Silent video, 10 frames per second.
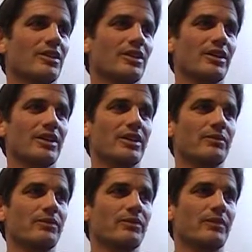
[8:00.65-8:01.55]
I
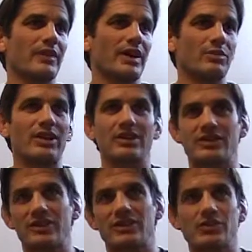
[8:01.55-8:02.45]
had to make a
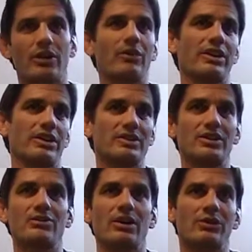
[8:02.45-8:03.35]
decision, do I want to
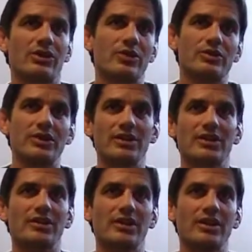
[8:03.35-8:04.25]
continue on with coaching?
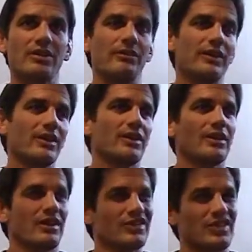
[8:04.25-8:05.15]
I
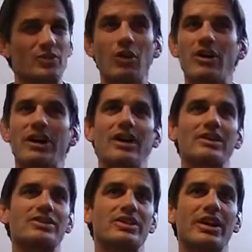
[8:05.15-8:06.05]
was in a small
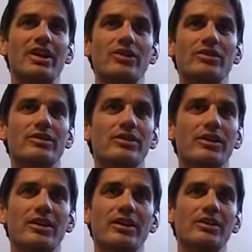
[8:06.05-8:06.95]
college town.
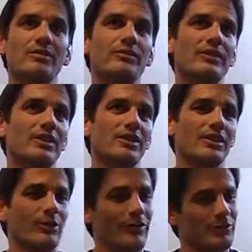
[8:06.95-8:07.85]

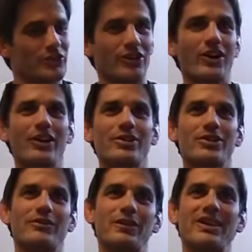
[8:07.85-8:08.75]
I went from Chicago to
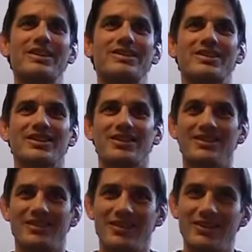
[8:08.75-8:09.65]
Phoenix to
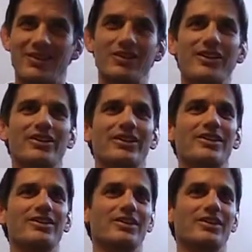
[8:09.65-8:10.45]
Clarion.